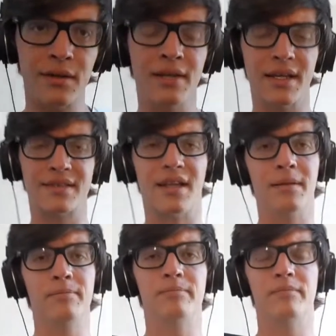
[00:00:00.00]
Next
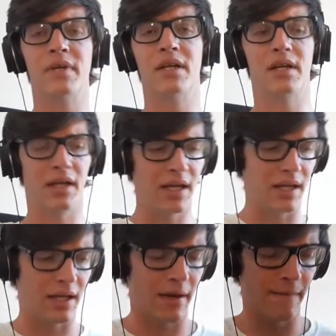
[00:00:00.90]
up,
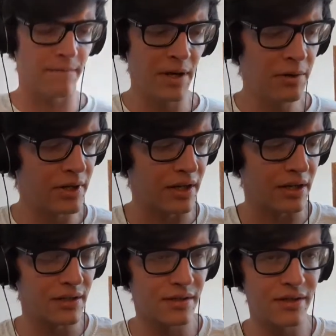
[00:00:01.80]
a very
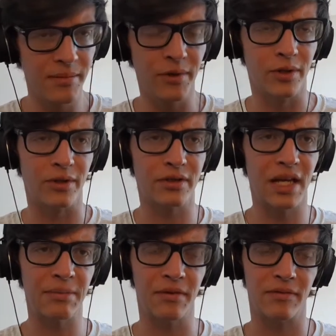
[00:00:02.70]
similar
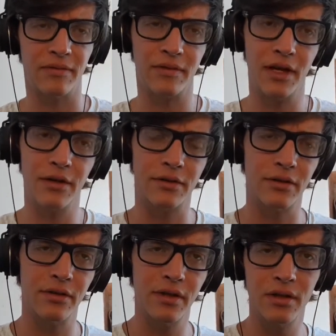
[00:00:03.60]
type of
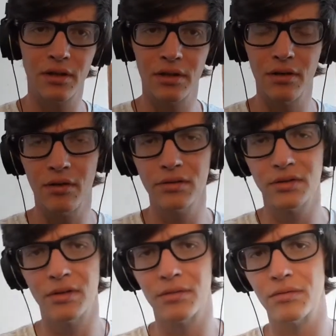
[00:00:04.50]
character that could
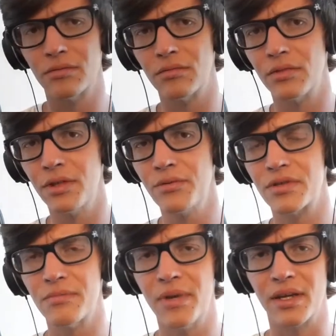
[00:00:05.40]
also use
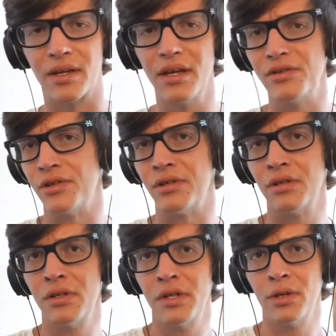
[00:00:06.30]
some medication
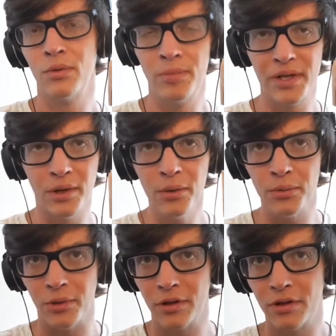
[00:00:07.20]
would be
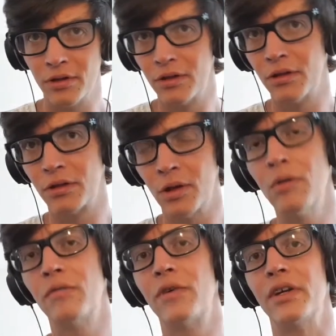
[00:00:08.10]
Gon.
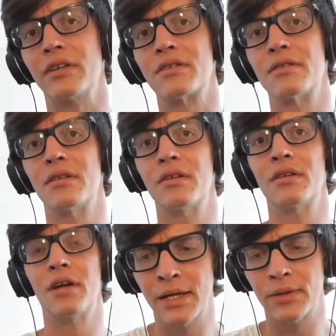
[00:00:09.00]
Gon Freaks.
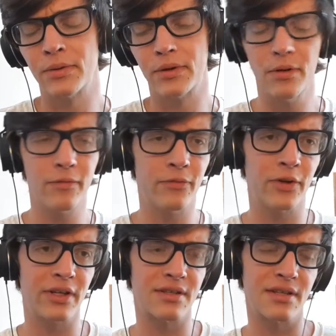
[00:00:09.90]
Now, Gon
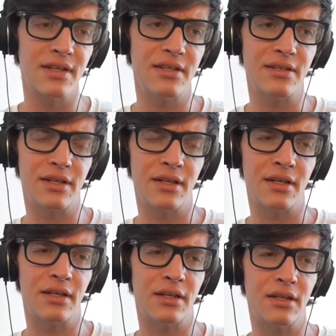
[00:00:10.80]
Freaks is
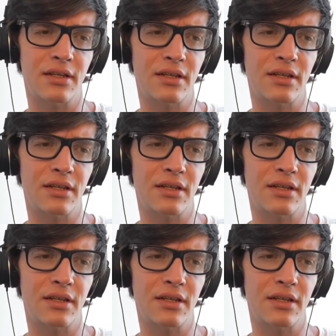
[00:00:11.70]
how